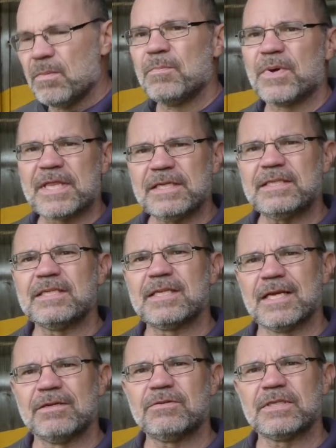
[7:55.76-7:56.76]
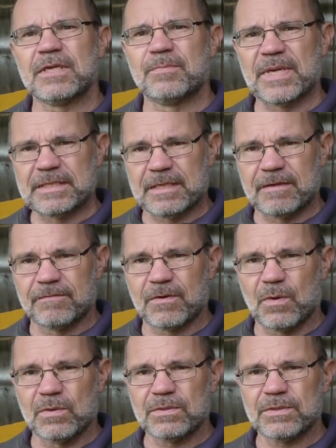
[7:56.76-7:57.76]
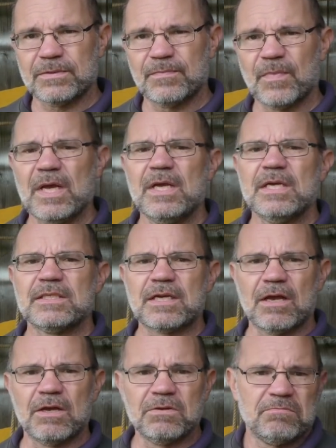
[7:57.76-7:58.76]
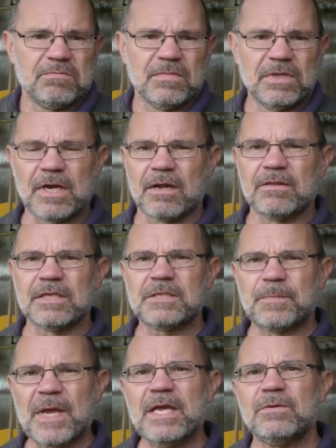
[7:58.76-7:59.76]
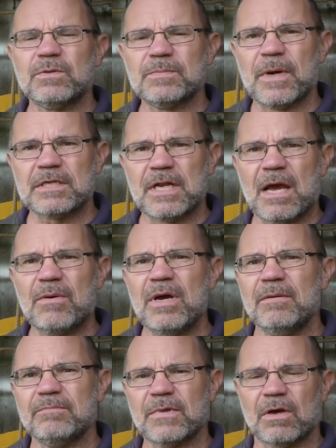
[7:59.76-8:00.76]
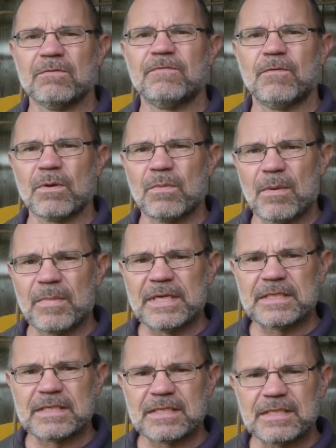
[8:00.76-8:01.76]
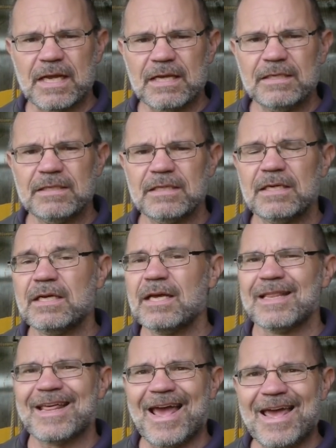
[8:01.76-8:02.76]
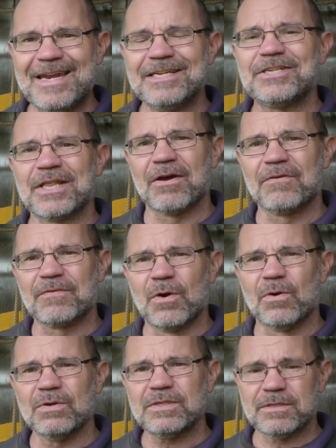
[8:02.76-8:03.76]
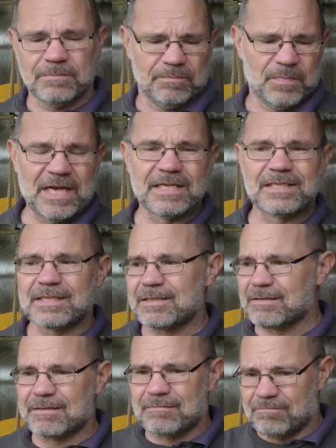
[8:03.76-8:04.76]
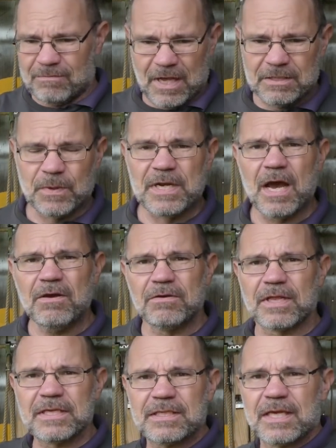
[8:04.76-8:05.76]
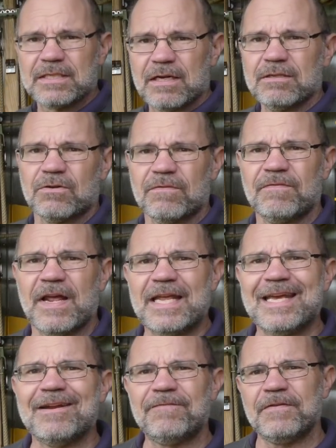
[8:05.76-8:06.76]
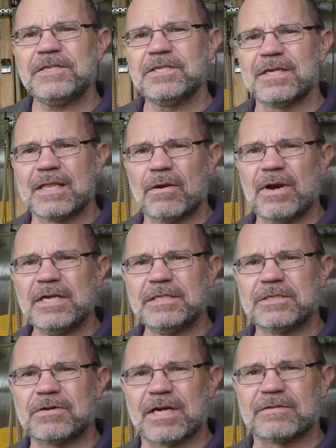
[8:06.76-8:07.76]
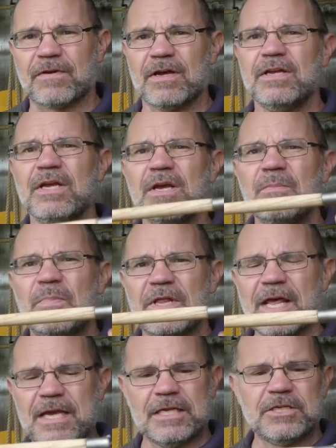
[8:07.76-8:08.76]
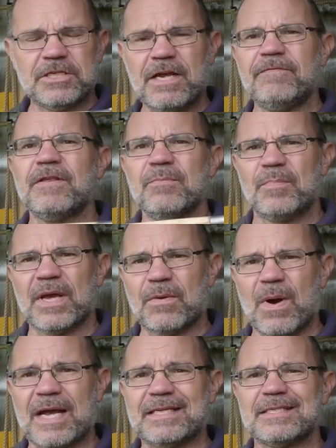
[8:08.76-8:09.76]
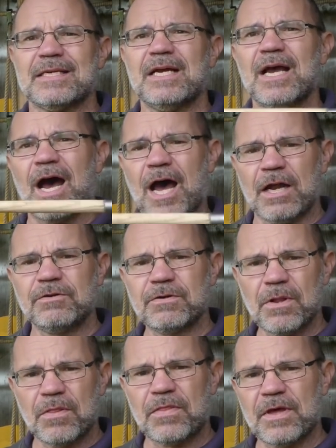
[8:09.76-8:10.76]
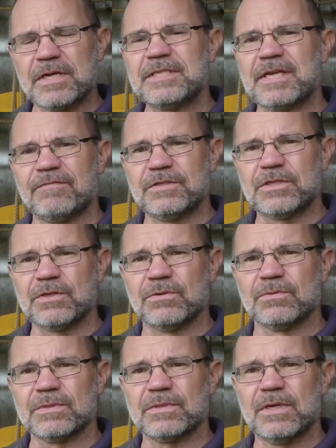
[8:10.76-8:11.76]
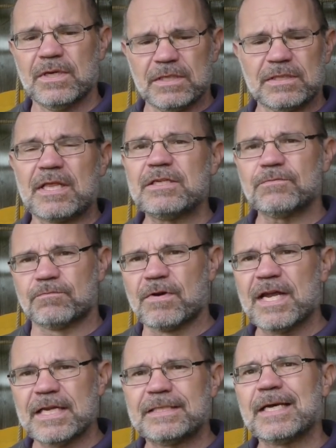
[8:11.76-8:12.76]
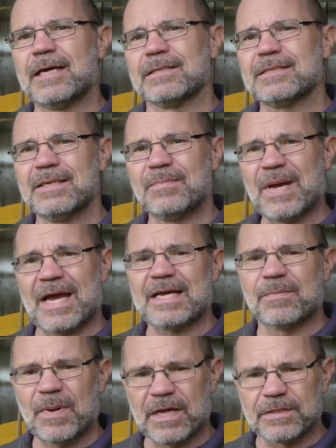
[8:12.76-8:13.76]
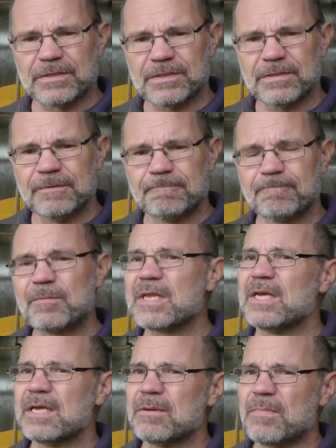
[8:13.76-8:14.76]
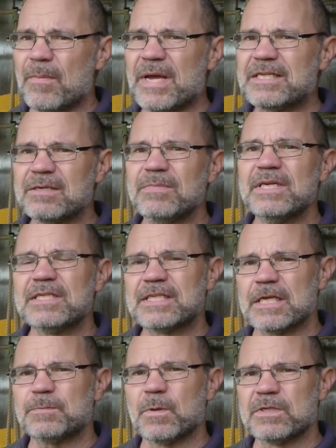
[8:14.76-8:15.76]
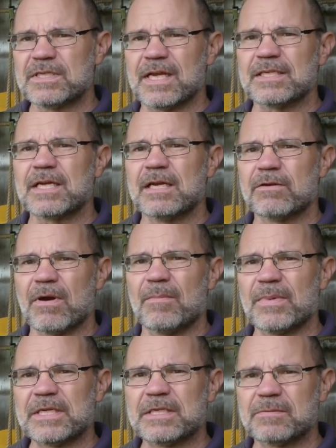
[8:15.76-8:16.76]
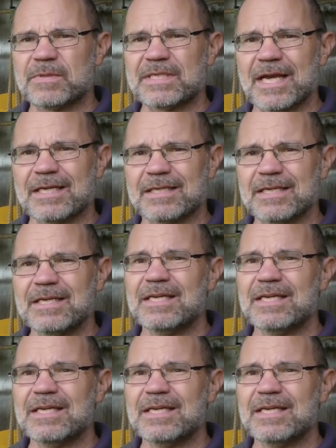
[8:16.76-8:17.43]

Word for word: But this is the interesting beastie, of course. So, you know, the speed was much lower on 41 meters a second. The energy, of course, because as we know, these things are sort of fairly inefficient in their energy transfer, but they can shift big weights. 137 joules. So this really does pack a punch. Momentum, 6.6 kilogram meters per second.